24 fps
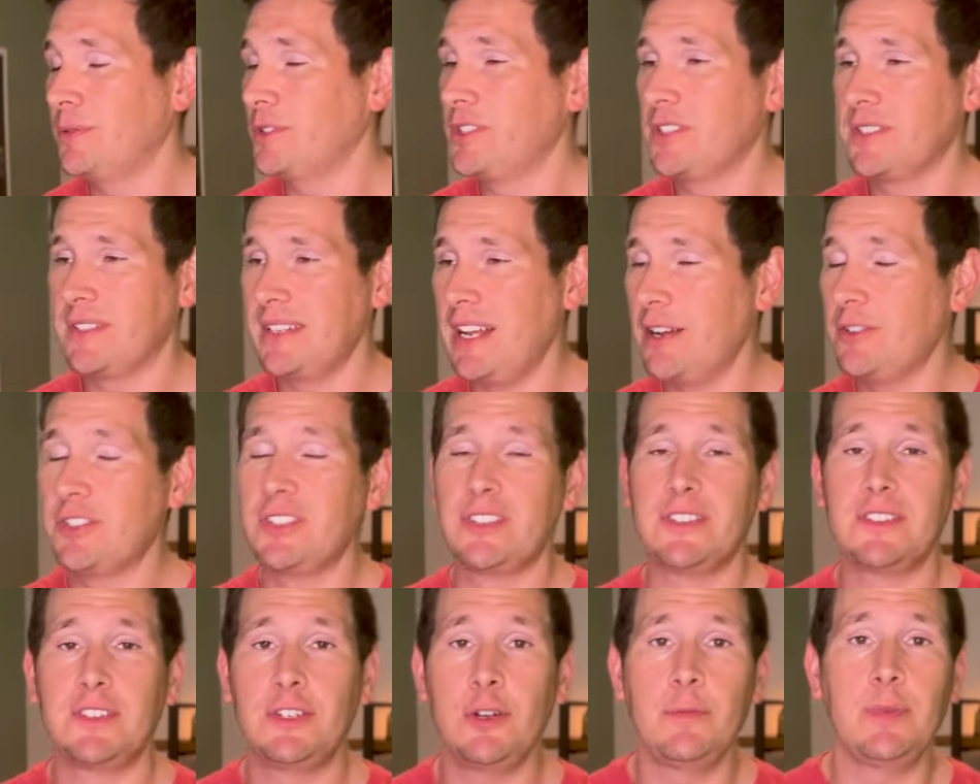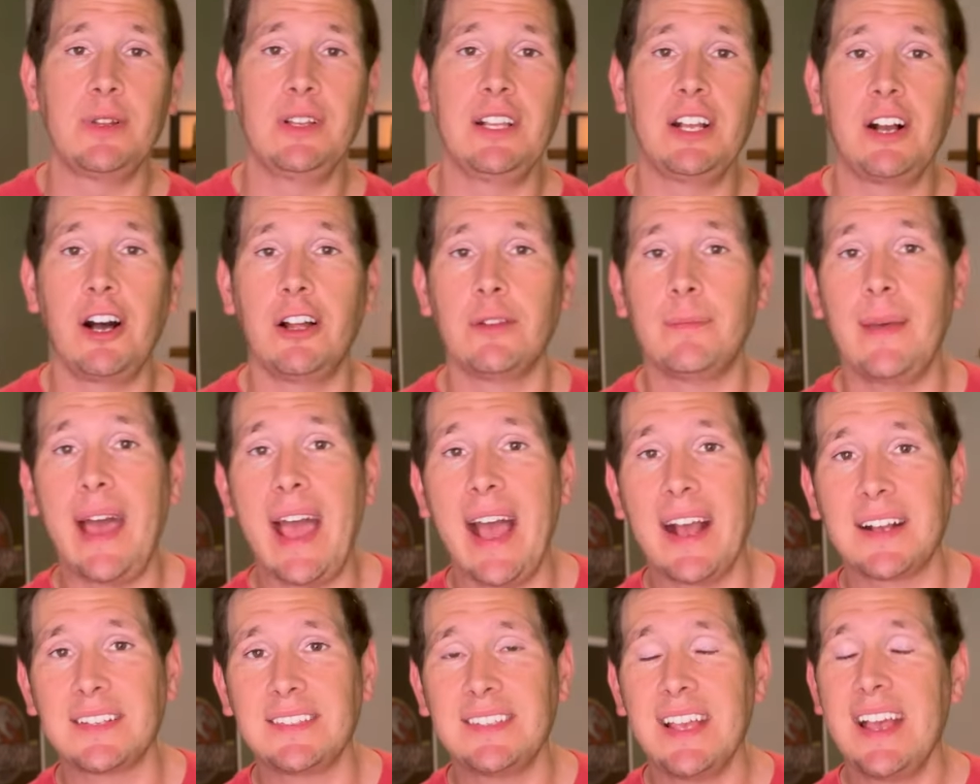which is now just stupidly called
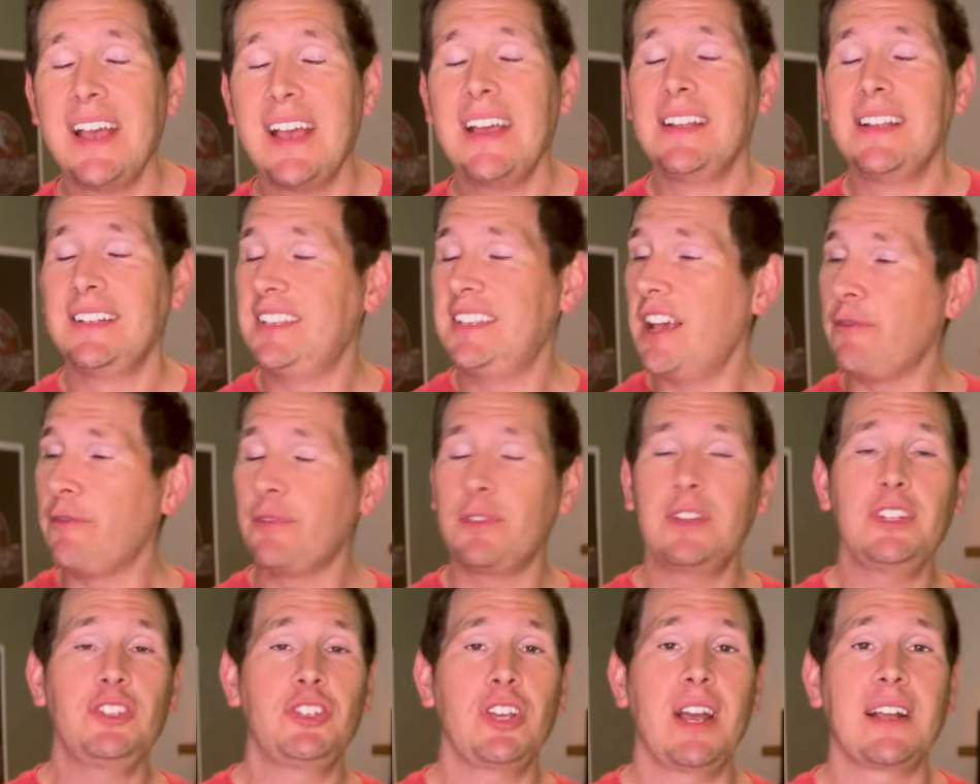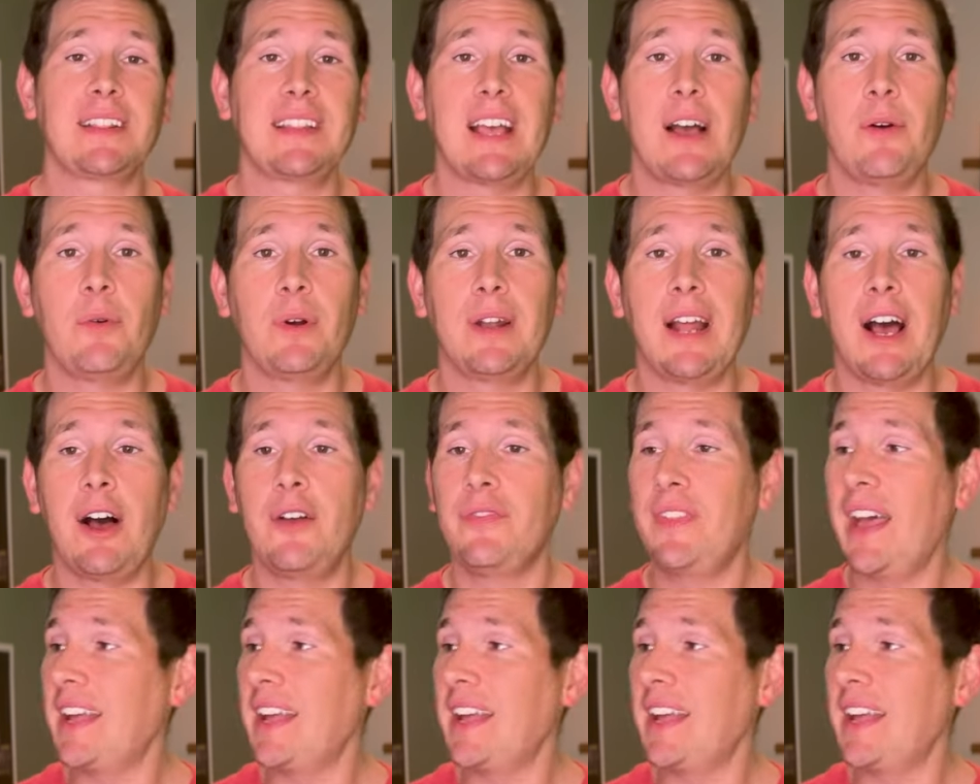Max, definitely check that one out.